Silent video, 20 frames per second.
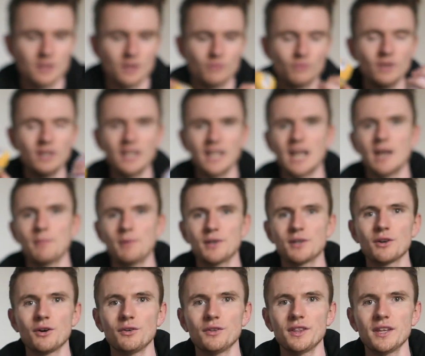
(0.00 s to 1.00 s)
So really
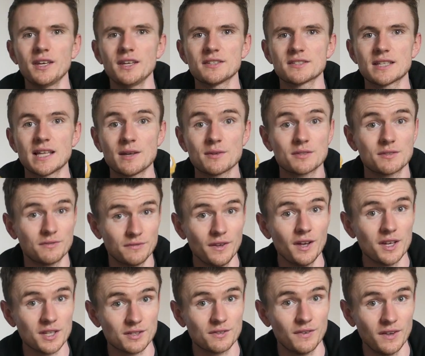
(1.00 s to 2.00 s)
happy I got these, and that was the
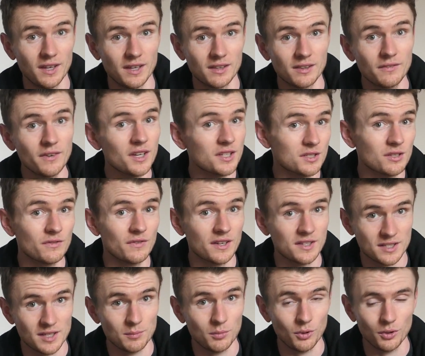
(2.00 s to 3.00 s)
first two
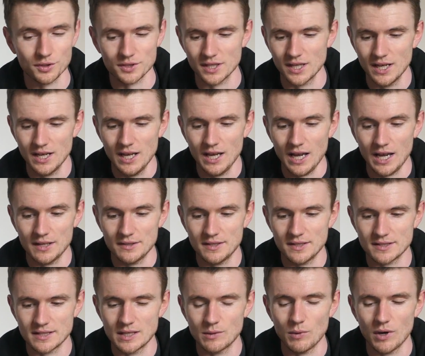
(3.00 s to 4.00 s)
things I bought at
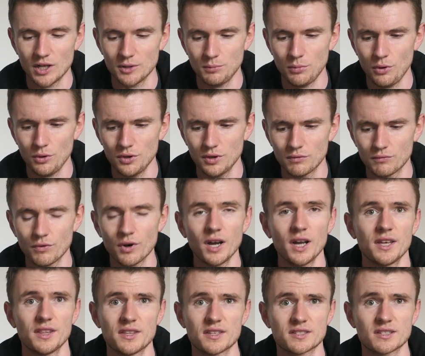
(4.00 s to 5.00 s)
Disney World. I bought them
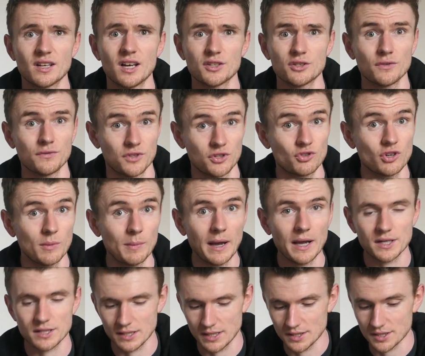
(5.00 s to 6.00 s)
right at the start of the
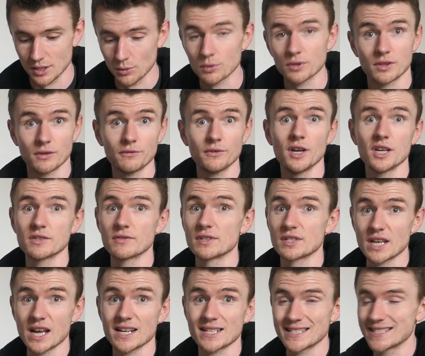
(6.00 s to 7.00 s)
trip actually, so one of the first
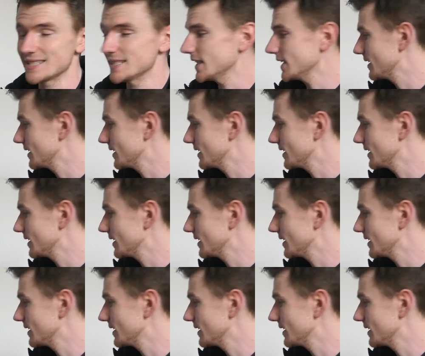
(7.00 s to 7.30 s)
things I actually